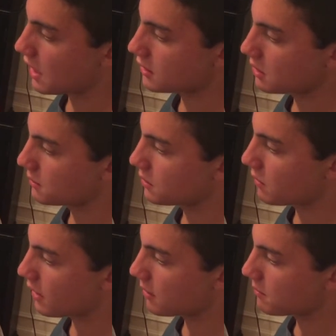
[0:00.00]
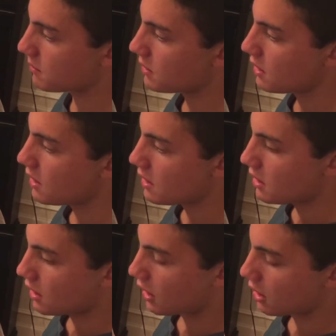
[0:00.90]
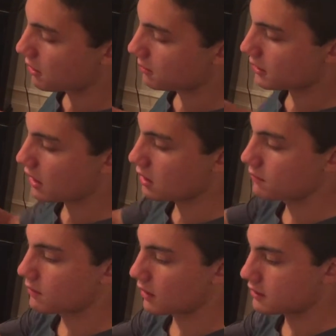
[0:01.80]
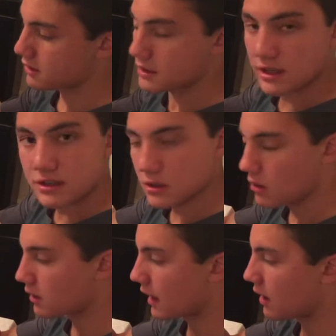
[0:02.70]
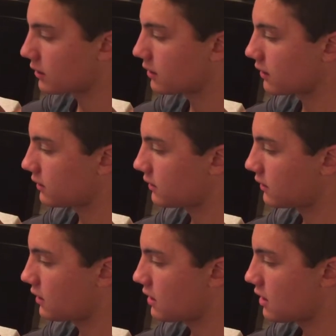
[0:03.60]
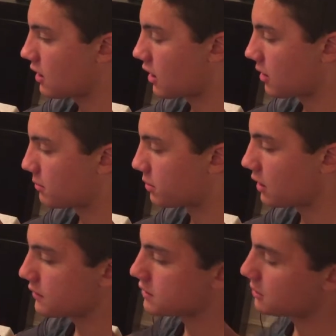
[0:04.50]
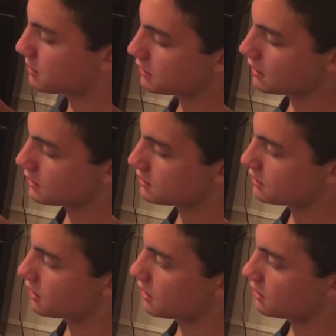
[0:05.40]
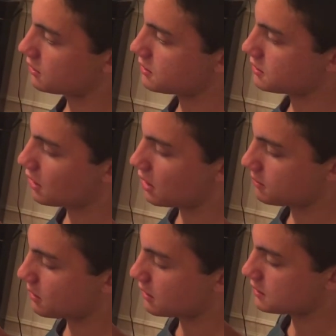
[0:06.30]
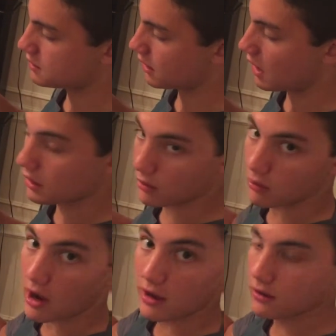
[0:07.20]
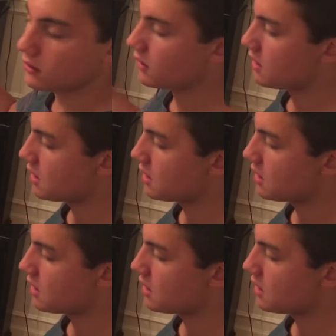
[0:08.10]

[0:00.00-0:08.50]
IWM, kind of like statistical analysis previously predicts the stock price to kind of rise.